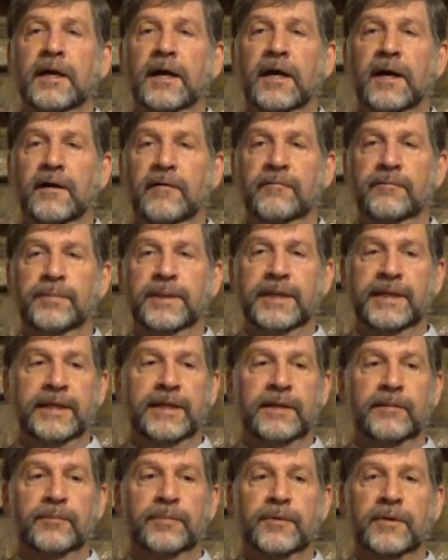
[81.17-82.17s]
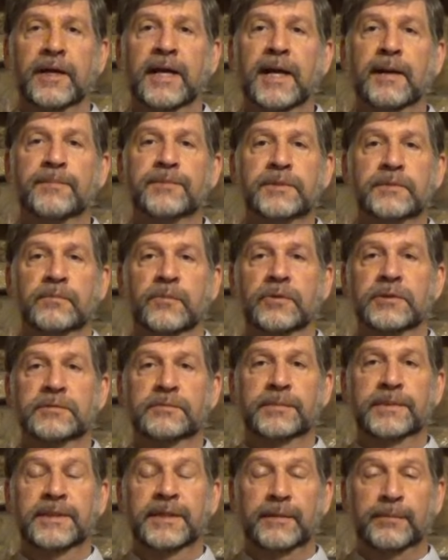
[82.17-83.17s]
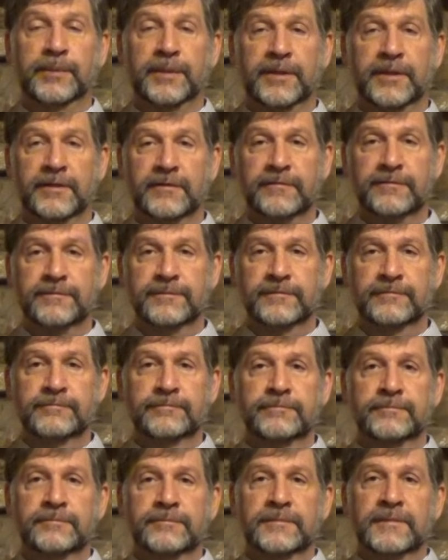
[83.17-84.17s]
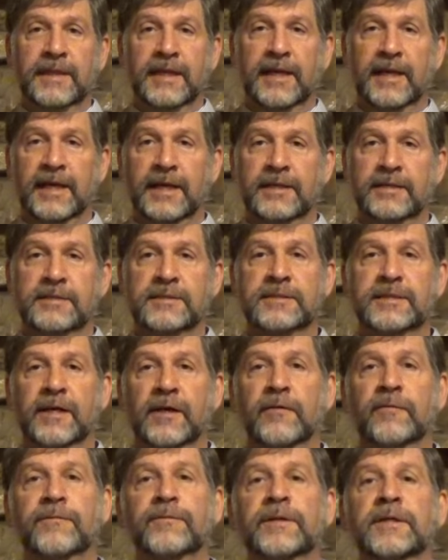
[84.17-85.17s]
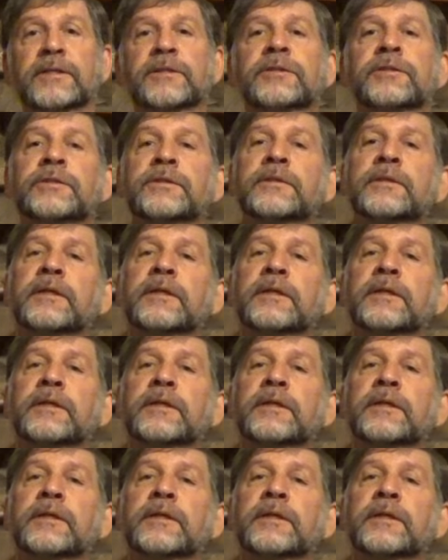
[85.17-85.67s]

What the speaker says: of being perhaps the most manipulative and selfish